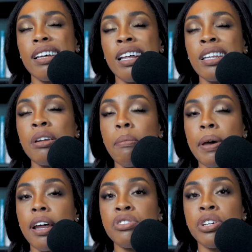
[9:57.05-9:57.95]
a little
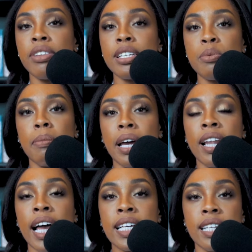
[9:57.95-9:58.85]
bit. I've shared this with my
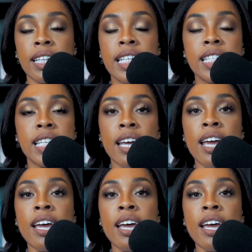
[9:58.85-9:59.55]
clients at least.